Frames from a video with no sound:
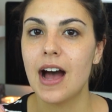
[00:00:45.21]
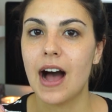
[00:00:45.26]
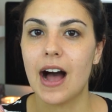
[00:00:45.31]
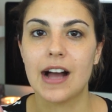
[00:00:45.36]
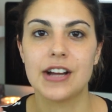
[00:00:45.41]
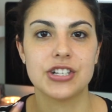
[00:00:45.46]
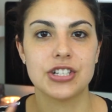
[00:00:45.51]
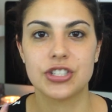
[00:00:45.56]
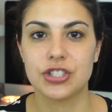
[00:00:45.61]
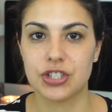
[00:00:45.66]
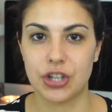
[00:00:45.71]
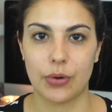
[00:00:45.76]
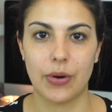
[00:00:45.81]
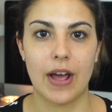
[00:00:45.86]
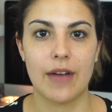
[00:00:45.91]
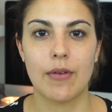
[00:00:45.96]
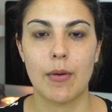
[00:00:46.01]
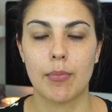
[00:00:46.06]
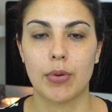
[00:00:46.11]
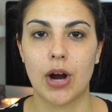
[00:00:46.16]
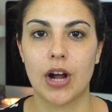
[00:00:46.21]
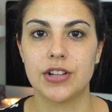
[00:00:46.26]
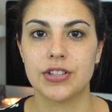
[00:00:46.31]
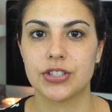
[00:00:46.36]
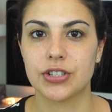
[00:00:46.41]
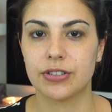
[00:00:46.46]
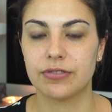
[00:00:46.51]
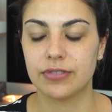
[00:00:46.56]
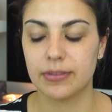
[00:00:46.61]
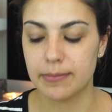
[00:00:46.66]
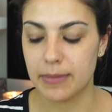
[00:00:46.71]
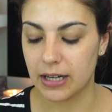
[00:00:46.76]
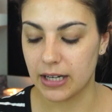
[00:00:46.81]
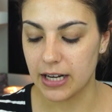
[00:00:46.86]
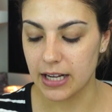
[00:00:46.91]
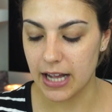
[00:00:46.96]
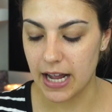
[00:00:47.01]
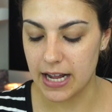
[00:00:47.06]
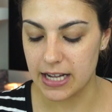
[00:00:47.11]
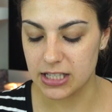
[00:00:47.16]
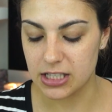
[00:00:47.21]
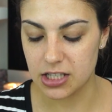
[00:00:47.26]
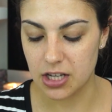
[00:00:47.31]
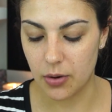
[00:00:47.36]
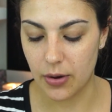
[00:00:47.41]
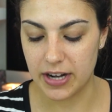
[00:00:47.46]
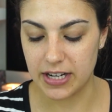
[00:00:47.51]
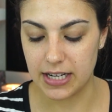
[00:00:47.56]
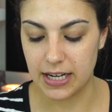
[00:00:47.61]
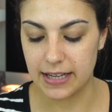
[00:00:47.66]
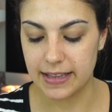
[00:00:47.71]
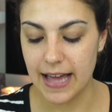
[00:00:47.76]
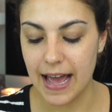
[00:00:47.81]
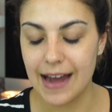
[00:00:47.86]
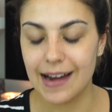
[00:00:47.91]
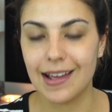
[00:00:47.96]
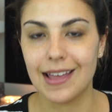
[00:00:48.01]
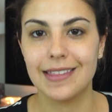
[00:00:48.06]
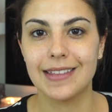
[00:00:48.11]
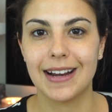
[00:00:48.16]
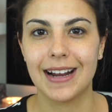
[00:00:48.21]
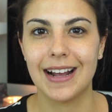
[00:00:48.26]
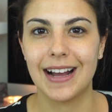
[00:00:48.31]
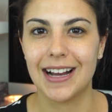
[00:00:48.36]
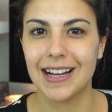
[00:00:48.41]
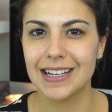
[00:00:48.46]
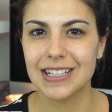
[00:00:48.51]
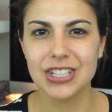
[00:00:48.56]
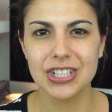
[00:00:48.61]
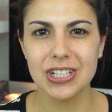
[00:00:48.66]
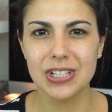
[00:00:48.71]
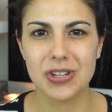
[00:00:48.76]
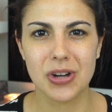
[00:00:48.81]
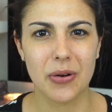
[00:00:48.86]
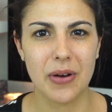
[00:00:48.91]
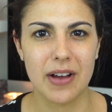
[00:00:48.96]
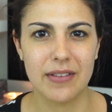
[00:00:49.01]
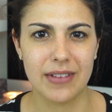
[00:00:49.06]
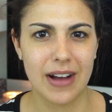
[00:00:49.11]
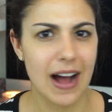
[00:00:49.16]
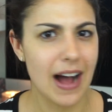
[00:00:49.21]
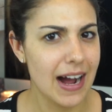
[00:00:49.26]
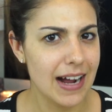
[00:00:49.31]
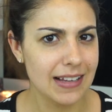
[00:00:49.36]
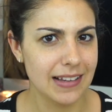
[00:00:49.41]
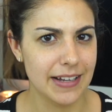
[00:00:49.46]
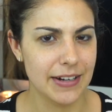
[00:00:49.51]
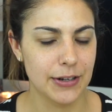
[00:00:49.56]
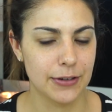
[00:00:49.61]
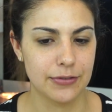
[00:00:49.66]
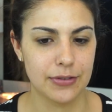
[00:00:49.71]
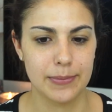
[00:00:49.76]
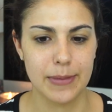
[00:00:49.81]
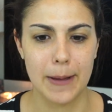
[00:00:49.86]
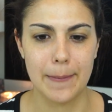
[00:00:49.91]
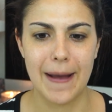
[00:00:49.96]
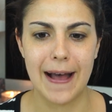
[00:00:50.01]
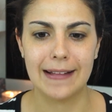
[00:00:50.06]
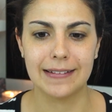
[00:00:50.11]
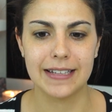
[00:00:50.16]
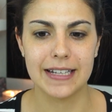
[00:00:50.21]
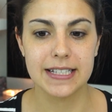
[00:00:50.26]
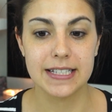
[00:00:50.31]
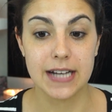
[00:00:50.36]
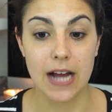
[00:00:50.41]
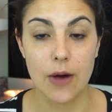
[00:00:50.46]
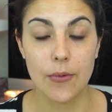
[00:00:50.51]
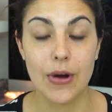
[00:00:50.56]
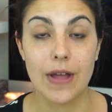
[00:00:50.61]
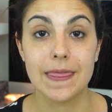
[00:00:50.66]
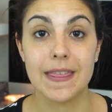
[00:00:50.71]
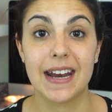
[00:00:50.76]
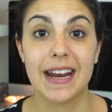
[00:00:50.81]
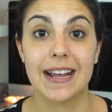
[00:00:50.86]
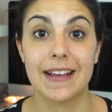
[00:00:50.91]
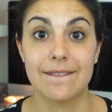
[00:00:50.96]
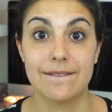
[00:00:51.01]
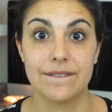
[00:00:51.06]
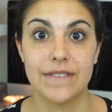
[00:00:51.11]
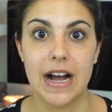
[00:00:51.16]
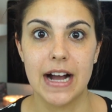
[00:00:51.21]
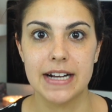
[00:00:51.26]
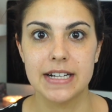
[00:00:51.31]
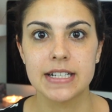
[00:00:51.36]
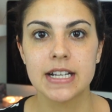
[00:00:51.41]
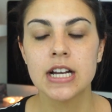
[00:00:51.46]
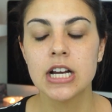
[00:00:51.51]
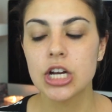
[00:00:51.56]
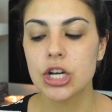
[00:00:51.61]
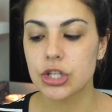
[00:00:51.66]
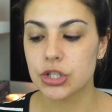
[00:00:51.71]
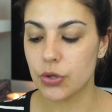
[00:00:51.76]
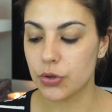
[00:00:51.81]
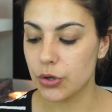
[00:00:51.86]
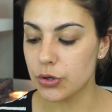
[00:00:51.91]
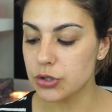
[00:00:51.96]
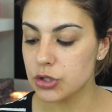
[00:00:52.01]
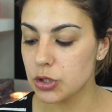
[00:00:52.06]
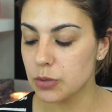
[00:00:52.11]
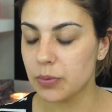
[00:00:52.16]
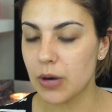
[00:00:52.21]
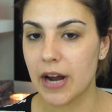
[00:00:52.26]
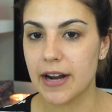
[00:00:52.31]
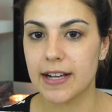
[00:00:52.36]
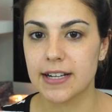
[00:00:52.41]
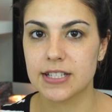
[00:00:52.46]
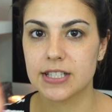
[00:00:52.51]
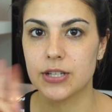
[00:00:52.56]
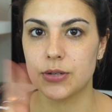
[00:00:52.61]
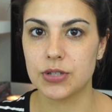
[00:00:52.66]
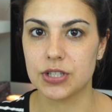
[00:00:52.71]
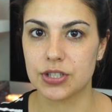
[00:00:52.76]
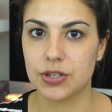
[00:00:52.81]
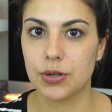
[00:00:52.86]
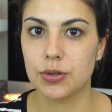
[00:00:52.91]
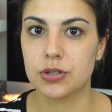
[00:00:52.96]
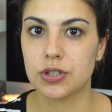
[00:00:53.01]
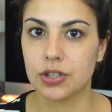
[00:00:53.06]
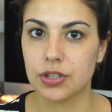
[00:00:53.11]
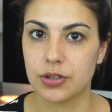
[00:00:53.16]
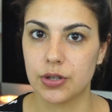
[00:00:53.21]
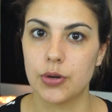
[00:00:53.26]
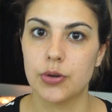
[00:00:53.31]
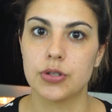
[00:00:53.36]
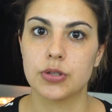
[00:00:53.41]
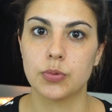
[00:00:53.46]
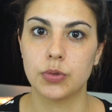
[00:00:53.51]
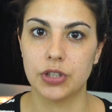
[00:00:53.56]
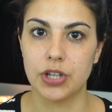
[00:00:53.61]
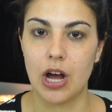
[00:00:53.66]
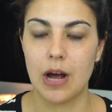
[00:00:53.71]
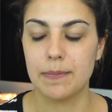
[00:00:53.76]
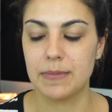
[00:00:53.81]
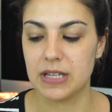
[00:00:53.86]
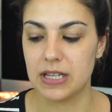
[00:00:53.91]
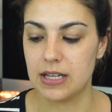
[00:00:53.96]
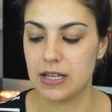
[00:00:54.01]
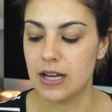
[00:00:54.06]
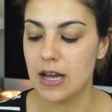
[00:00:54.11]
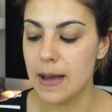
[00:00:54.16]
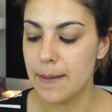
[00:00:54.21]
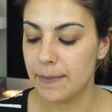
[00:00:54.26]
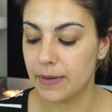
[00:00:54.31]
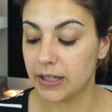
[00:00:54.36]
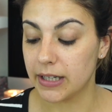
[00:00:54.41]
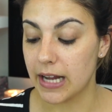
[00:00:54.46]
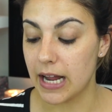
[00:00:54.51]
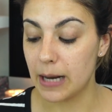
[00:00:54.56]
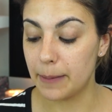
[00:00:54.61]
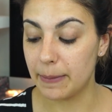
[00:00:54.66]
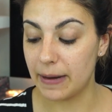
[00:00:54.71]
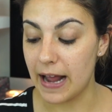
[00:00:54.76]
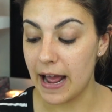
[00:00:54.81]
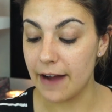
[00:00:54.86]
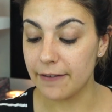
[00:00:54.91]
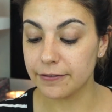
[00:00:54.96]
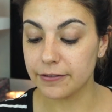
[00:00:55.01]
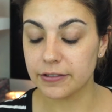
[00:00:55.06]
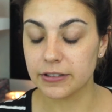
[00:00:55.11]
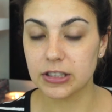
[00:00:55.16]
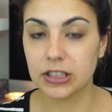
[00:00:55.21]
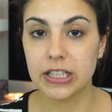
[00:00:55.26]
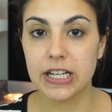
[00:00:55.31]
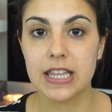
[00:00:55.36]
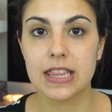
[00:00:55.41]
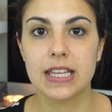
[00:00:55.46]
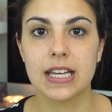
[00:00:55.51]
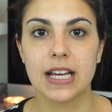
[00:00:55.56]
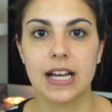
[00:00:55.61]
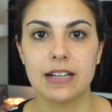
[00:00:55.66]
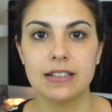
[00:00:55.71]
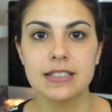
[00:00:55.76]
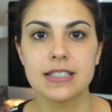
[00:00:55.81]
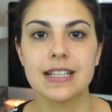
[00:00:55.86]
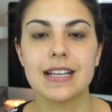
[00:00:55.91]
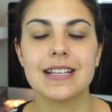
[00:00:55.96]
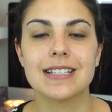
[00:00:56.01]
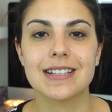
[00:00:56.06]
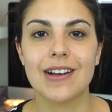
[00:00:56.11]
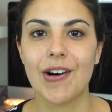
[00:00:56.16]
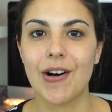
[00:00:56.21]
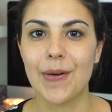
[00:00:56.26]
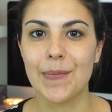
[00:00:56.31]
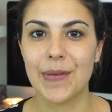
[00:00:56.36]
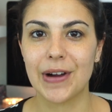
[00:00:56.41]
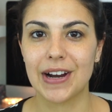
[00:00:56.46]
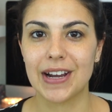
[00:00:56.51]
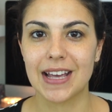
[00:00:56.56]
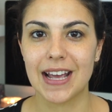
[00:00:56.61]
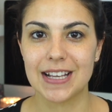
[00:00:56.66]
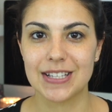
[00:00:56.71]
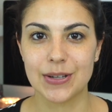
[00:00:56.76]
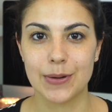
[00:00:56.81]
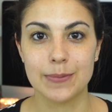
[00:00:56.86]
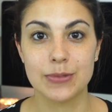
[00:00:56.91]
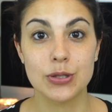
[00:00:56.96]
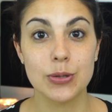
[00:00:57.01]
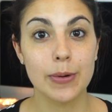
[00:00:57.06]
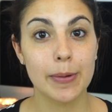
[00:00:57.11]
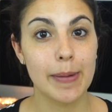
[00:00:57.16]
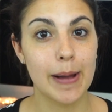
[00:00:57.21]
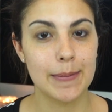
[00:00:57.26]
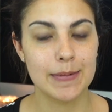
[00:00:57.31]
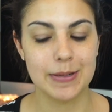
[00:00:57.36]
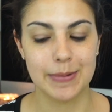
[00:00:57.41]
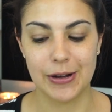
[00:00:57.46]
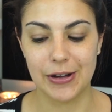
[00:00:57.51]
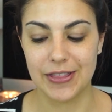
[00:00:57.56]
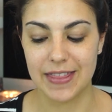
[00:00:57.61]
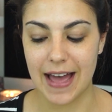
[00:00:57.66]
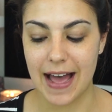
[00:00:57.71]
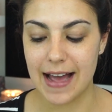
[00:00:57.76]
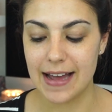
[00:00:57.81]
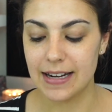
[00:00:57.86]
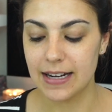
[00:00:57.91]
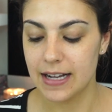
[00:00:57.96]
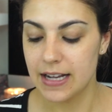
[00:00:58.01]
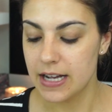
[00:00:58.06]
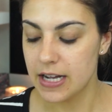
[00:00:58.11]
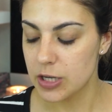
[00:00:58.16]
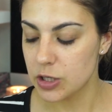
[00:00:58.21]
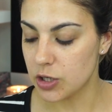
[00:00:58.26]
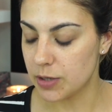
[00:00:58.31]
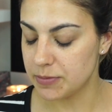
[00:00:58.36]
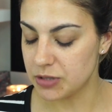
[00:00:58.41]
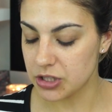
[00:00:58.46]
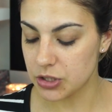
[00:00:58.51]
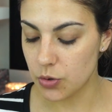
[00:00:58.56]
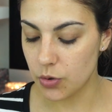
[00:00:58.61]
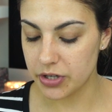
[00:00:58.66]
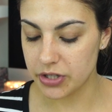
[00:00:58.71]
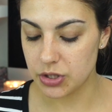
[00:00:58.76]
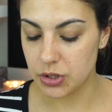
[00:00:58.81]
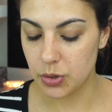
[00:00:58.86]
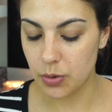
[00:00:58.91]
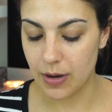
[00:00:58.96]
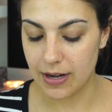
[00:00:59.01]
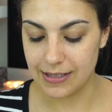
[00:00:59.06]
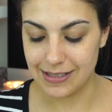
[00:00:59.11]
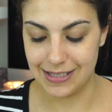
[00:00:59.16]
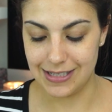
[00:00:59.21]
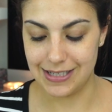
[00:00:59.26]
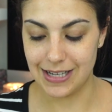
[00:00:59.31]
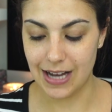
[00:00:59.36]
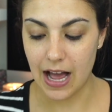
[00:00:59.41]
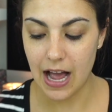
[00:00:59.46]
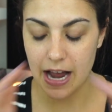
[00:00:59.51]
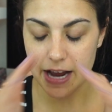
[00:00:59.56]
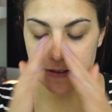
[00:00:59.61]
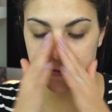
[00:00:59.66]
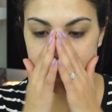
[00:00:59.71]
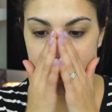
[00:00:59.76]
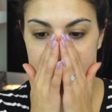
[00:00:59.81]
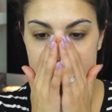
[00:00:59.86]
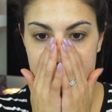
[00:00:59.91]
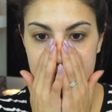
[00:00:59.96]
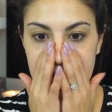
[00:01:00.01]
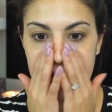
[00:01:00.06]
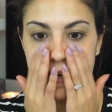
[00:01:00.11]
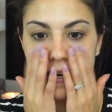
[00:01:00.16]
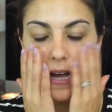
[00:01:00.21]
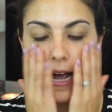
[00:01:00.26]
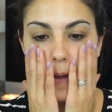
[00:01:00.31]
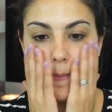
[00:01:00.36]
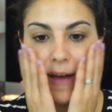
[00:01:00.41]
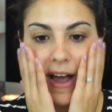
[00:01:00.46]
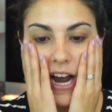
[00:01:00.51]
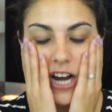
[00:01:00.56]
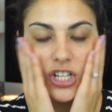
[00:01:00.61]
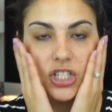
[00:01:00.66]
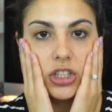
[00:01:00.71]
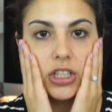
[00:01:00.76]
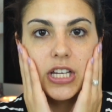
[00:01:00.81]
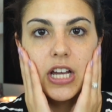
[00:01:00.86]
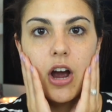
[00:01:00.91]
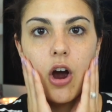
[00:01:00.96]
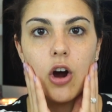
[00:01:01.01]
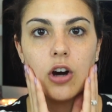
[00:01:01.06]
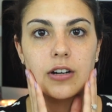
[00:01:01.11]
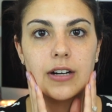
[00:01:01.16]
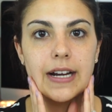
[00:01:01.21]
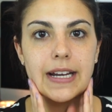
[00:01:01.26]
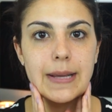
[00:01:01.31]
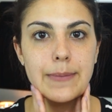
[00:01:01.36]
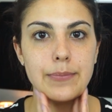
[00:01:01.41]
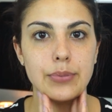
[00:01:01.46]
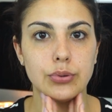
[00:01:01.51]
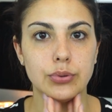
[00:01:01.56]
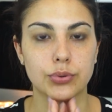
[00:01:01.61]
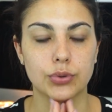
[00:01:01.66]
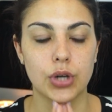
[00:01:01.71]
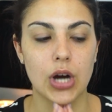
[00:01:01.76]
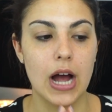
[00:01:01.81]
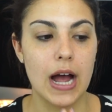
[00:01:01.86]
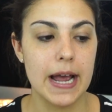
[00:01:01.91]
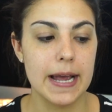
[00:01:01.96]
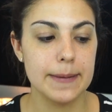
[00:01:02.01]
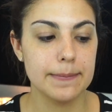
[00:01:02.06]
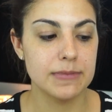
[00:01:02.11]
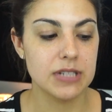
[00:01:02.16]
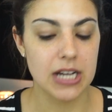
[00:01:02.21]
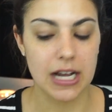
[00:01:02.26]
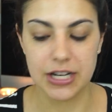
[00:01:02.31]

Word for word: I just don't have a bronzer from Mary Kay, so I needed that. And then I actually don't have a highlighter from them, at least not one that I can find. So those two products, so disclosure, those will not be Mary Kay, but everything else is all Mary Kay. So I'm super pumped about that. So I'm just going to dive in. I'm actually already primed.